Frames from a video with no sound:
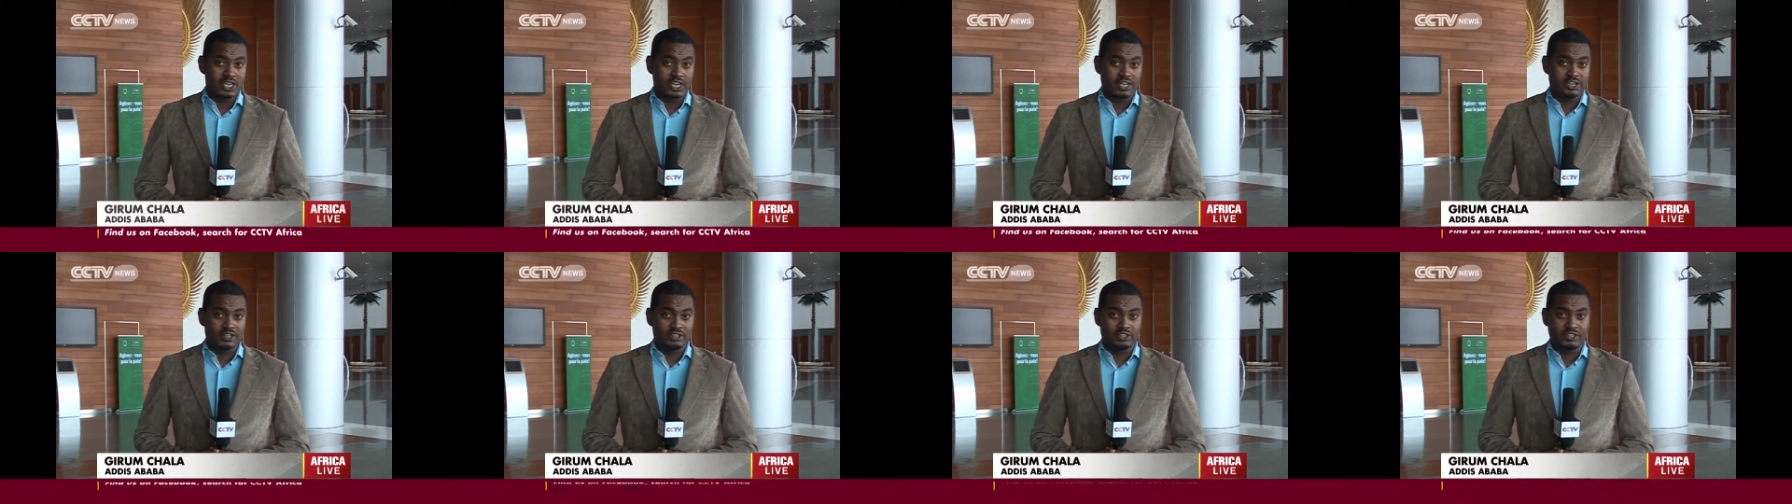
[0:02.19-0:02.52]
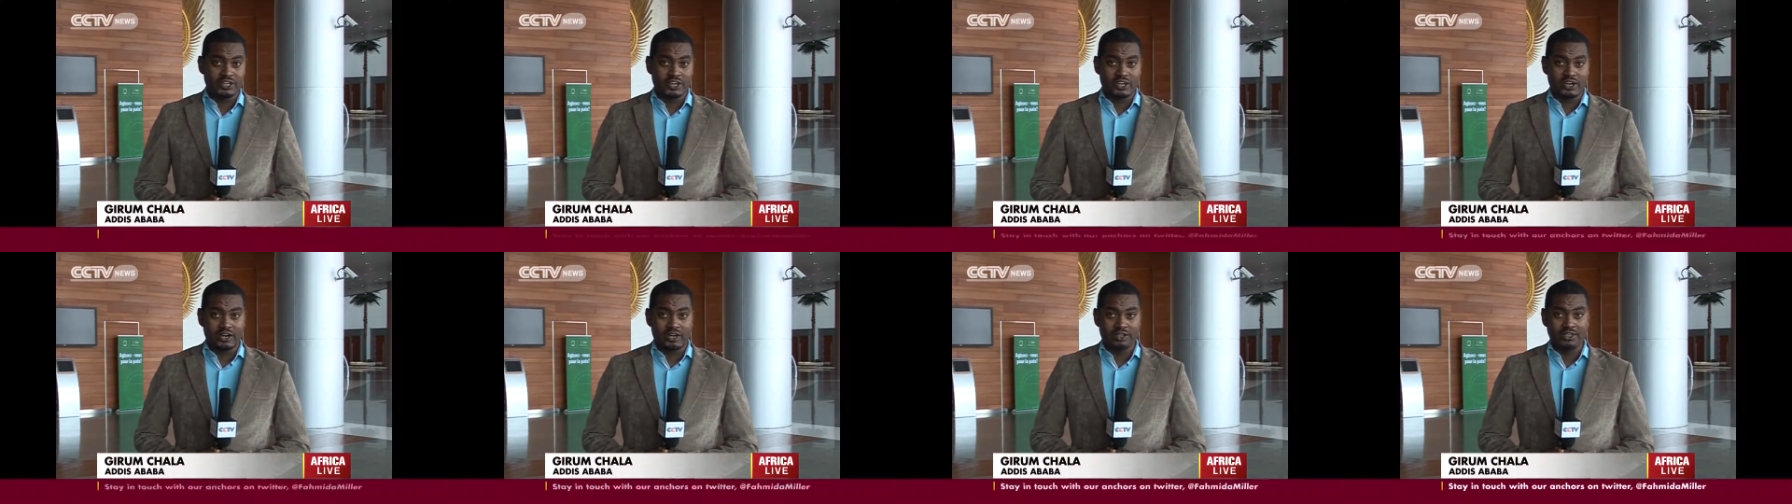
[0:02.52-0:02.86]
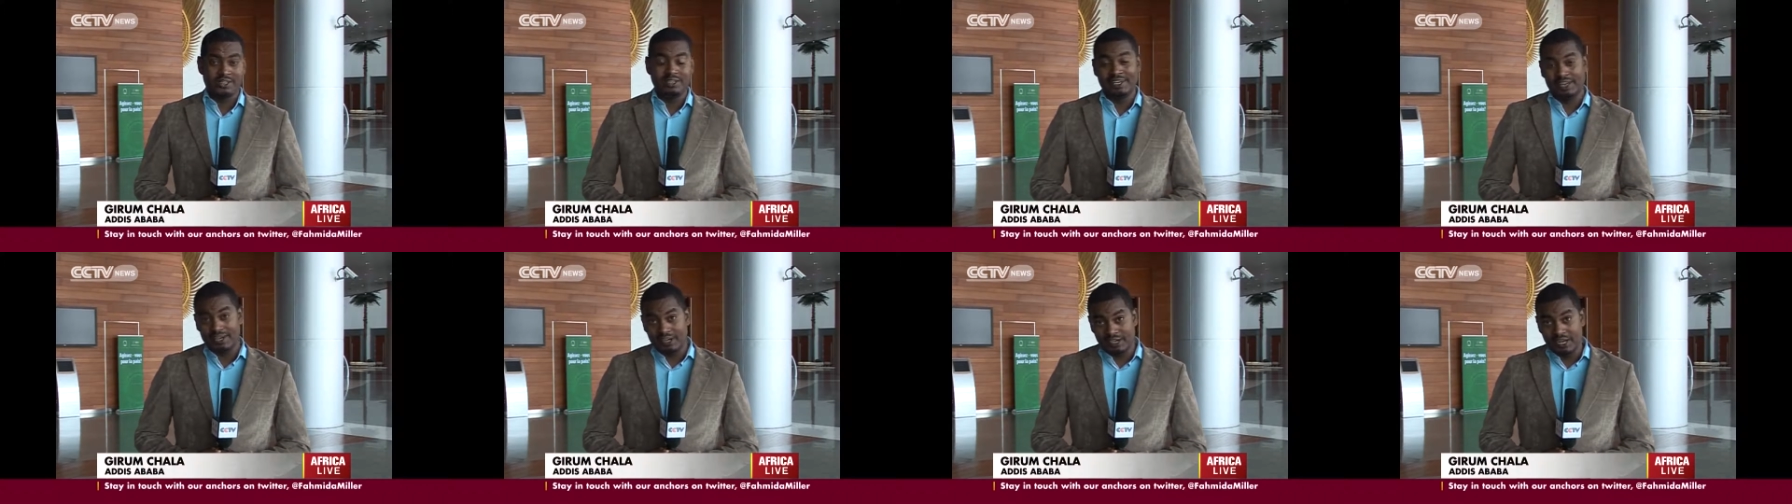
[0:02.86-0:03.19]

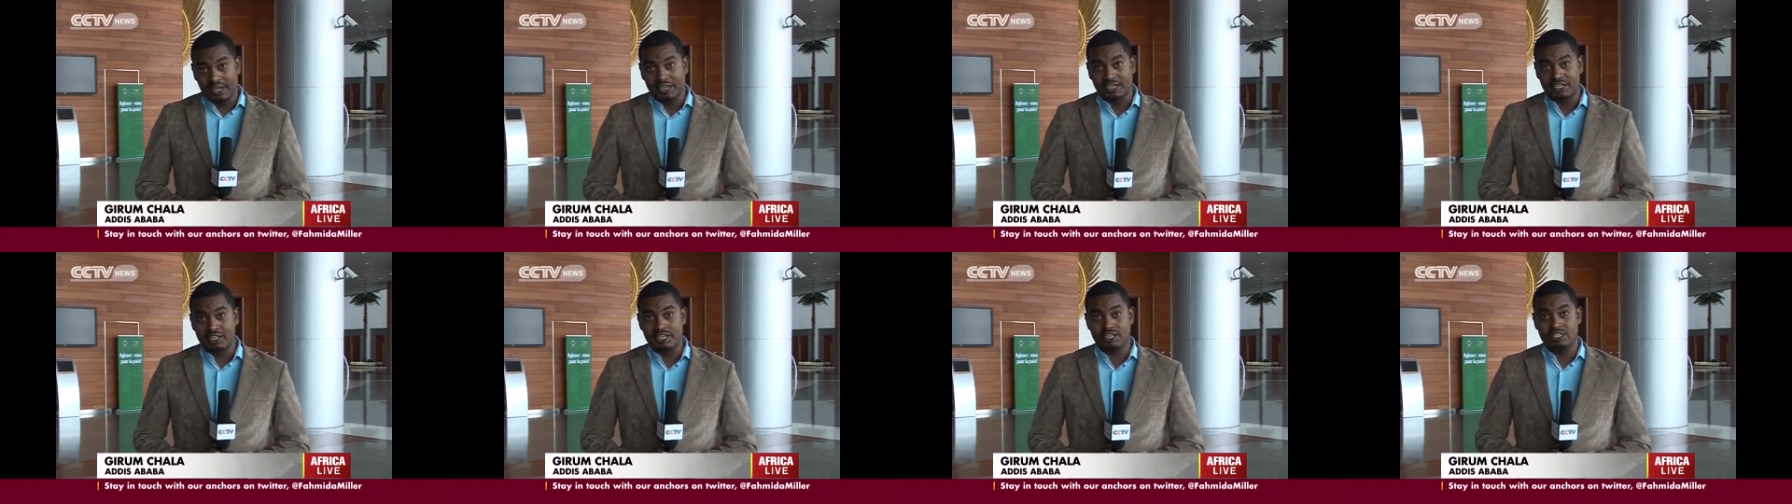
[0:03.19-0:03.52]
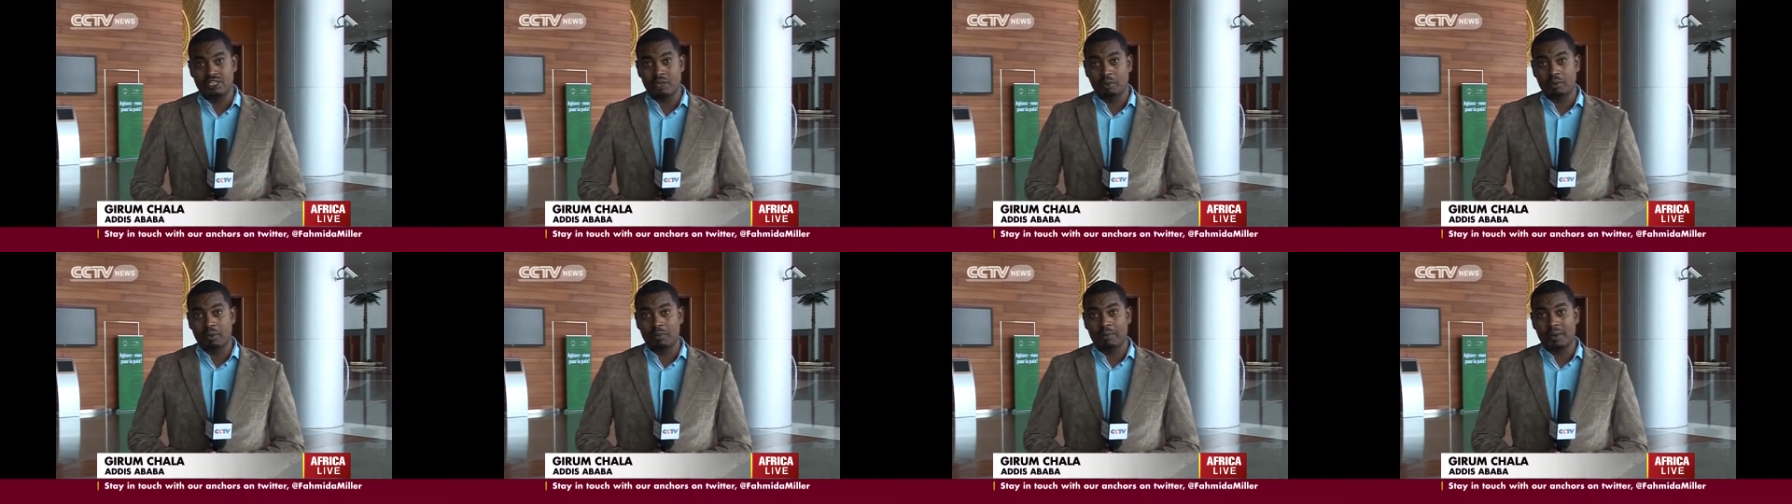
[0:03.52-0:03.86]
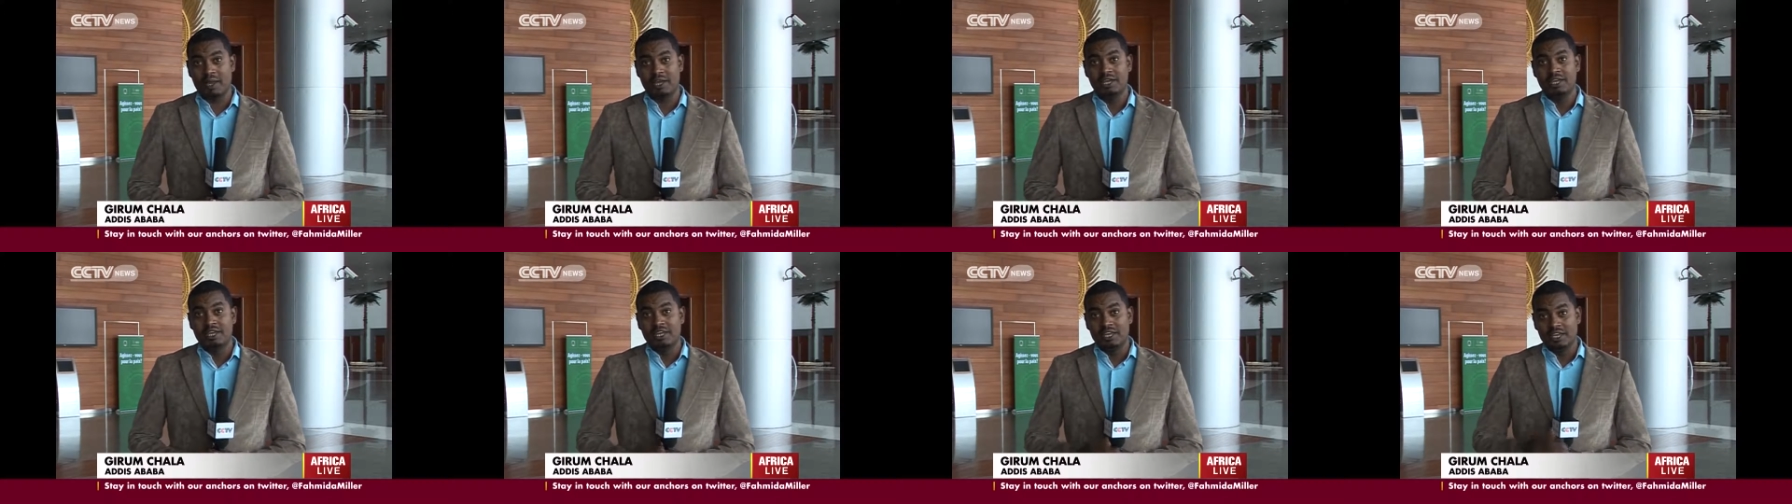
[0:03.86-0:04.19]
Secretariat here in Addis
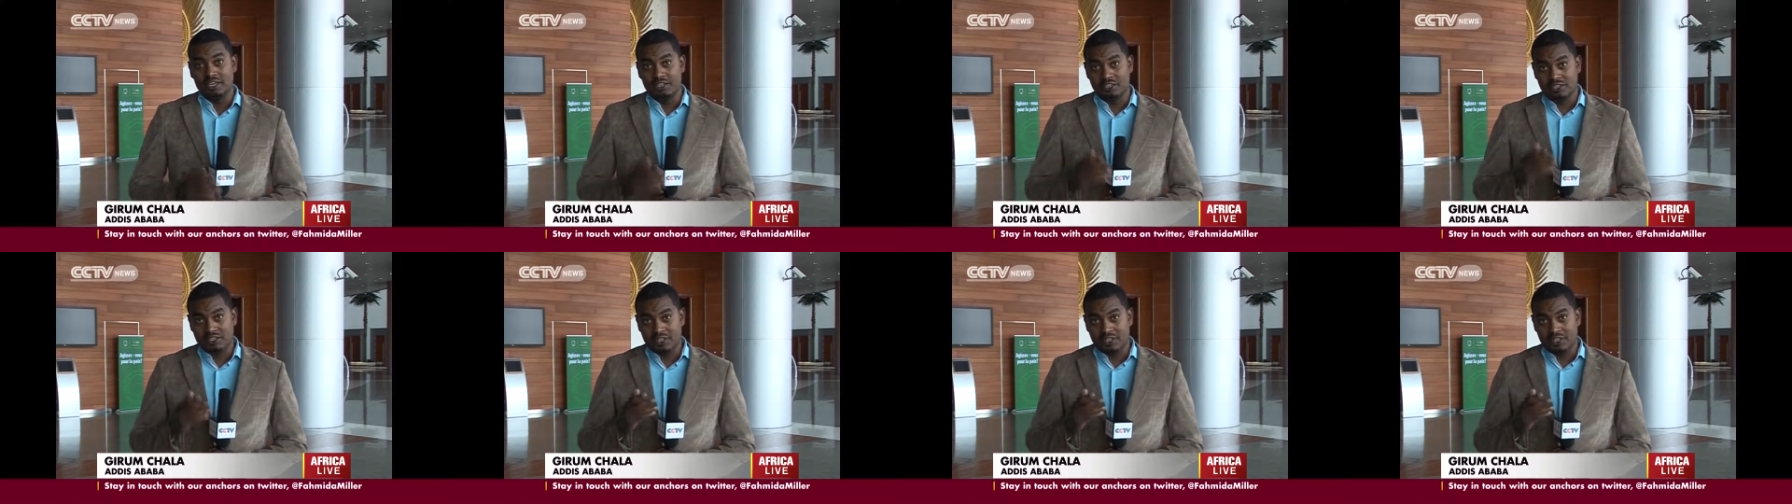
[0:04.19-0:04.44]
Ababa,